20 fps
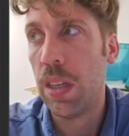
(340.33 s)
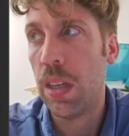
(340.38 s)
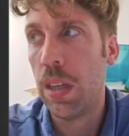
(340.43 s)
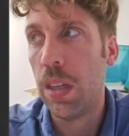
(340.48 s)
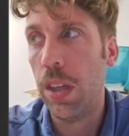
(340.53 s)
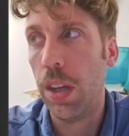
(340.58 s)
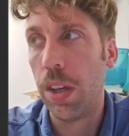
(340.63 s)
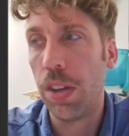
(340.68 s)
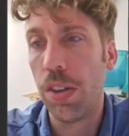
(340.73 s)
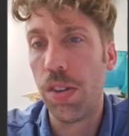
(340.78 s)

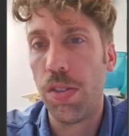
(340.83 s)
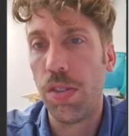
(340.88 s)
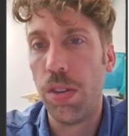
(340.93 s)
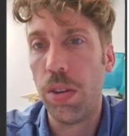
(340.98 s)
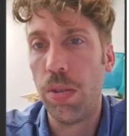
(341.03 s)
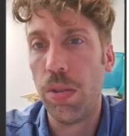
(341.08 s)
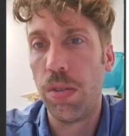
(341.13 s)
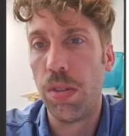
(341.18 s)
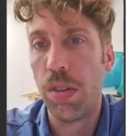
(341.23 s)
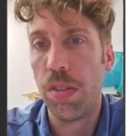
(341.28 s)
you can just
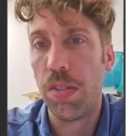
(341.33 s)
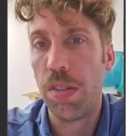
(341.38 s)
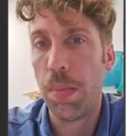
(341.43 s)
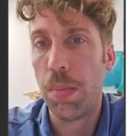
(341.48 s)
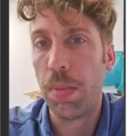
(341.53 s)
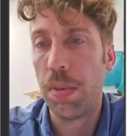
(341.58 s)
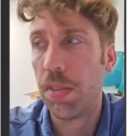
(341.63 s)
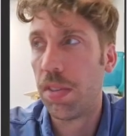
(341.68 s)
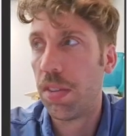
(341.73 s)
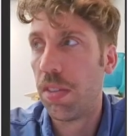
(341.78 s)
use the
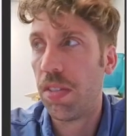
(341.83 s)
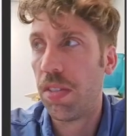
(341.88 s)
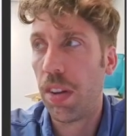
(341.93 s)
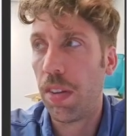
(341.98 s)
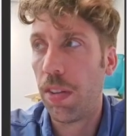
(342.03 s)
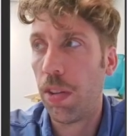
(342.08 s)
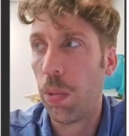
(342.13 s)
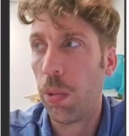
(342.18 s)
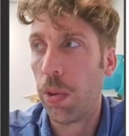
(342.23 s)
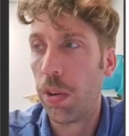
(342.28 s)
symbols instead of
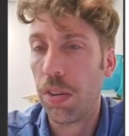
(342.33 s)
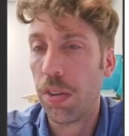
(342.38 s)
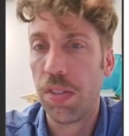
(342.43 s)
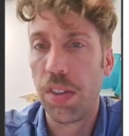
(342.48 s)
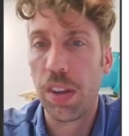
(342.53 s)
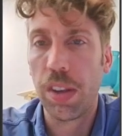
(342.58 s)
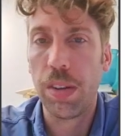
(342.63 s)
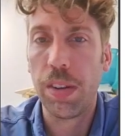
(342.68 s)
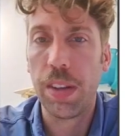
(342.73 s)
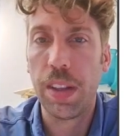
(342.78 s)
the words
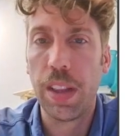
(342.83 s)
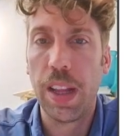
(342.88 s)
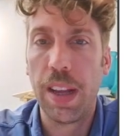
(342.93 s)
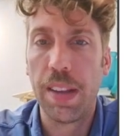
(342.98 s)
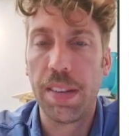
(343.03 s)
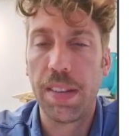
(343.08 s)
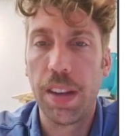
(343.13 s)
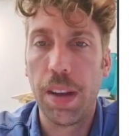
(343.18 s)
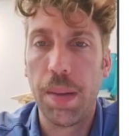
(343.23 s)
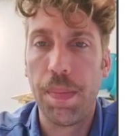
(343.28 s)
like you did
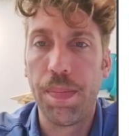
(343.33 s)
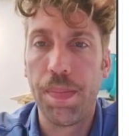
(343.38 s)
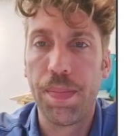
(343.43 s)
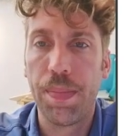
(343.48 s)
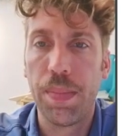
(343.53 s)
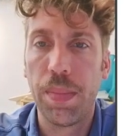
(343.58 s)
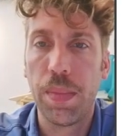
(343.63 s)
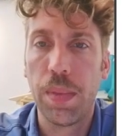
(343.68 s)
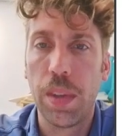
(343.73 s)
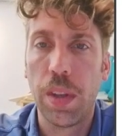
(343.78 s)
last time.
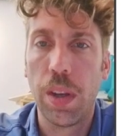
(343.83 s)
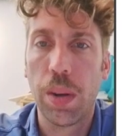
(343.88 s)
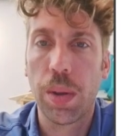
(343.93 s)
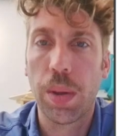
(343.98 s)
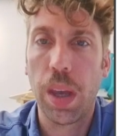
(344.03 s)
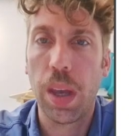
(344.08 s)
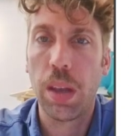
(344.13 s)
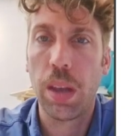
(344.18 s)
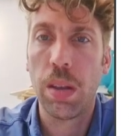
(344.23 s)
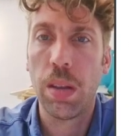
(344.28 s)

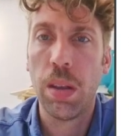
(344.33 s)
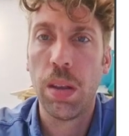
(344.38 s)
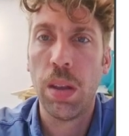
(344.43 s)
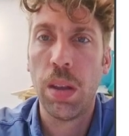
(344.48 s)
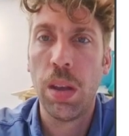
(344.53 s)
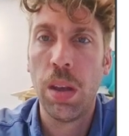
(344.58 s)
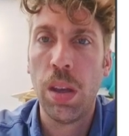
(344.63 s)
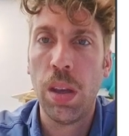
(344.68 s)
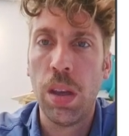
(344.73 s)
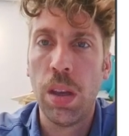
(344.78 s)
Okay.
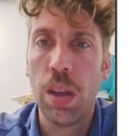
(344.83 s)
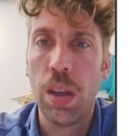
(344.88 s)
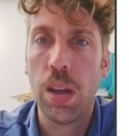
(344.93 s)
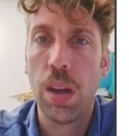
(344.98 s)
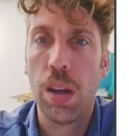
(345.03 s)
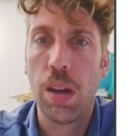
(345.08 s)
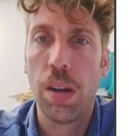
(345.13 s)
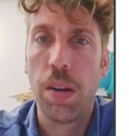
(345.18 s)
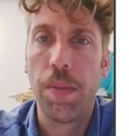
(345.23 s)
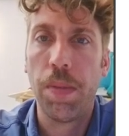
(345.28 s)

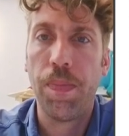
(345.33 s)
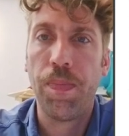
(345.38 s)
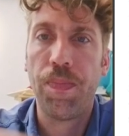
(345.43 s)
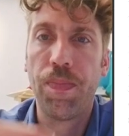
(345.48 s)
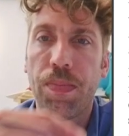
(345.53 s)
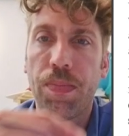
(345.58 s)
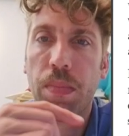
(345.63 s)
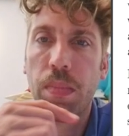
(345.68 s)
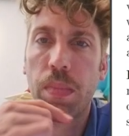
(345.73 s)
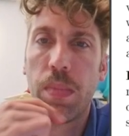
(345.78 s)

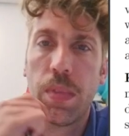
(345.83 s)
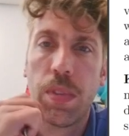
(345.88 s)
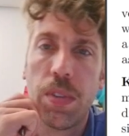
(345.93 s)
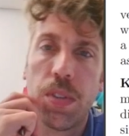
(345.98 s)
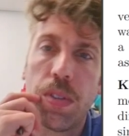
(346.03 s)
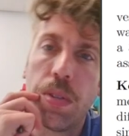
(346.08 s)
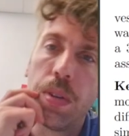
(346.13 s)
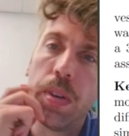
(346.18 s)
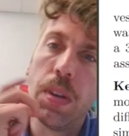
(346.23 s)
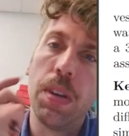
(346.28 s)

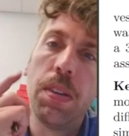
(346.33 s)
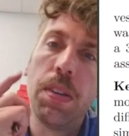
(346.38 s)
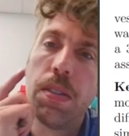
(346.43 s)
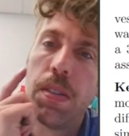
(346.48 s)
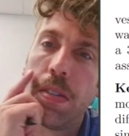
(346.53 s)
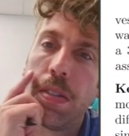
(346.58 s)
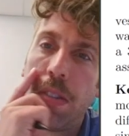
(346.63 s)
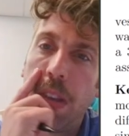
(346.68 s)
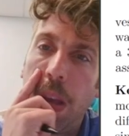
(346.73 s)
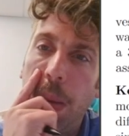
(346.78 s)
So is the
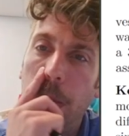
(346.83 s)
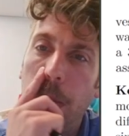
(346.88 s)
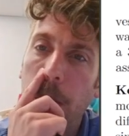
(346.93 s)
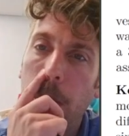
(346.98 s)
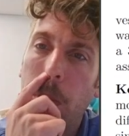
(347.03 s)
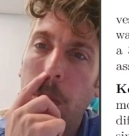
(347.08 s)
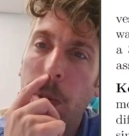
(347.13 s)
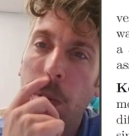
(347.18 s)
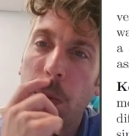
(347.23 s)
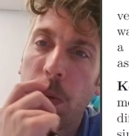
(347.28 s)
sample
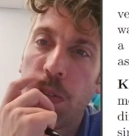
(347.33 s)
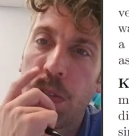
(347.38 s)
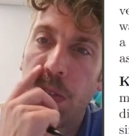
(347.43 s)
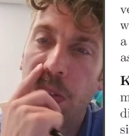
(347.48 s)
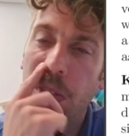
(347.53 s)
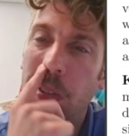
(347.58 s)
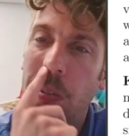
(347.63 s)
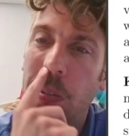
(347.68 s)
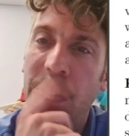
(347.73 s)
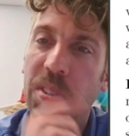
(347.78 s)

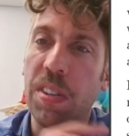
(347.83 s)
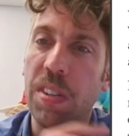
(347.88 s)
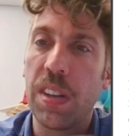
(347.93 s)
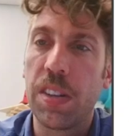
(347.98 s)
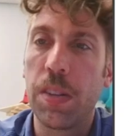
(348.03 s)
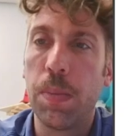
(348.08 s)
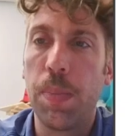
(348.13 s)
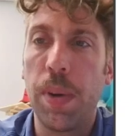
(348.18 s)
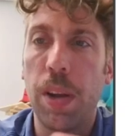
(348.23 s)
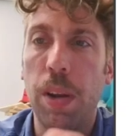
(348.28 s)
portion who
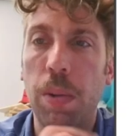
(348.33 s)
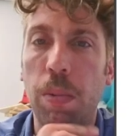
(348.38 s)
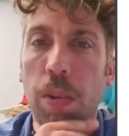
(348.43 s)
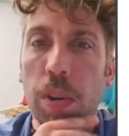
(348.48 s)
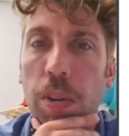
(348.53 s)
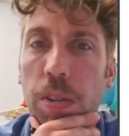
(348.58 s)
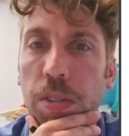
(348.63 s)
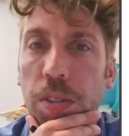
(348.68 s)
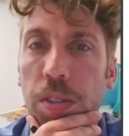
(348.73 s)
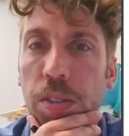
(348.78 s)
selected bottled
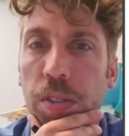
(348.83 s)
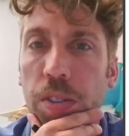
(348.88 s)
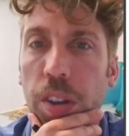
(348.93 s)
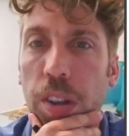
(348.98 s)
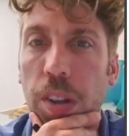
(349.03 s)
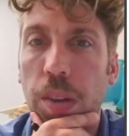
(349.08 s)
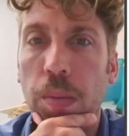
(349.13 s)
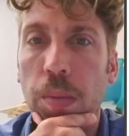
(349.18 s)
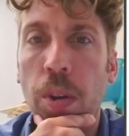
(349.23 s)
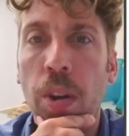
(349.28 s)
water in the
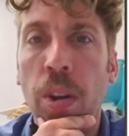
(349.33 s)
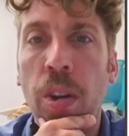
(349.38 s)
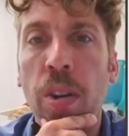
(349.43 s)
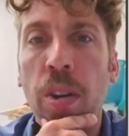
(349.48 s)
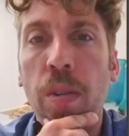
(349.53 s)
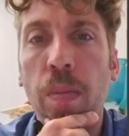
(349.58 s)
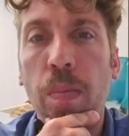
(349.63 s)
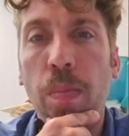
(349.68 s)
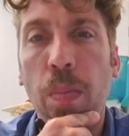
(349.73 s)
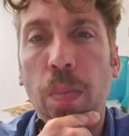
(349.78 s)
study
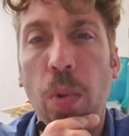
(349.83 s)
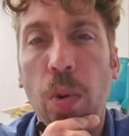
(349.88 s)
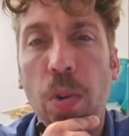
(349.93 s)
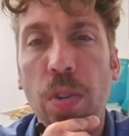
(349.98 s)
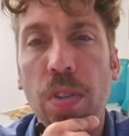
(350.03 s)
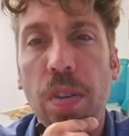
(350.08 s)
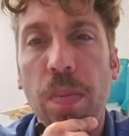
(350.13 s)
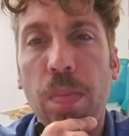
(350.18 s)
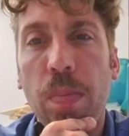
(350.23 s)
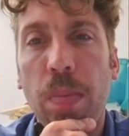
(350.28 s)
more
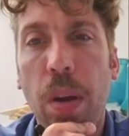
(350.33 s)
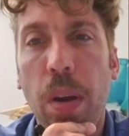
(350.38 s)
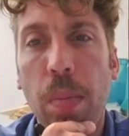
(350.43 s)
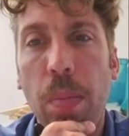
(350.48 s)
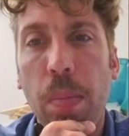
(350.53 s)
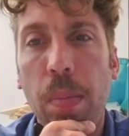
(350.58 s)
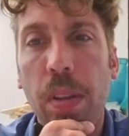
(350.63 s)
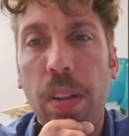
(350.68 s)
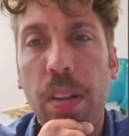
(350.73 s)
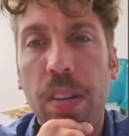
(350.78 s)
than
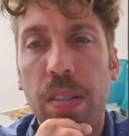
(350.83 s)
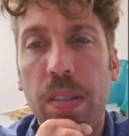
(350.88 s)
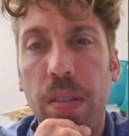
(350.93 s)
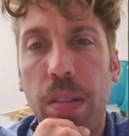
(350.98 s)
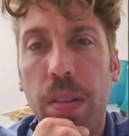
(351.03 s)
probabilities?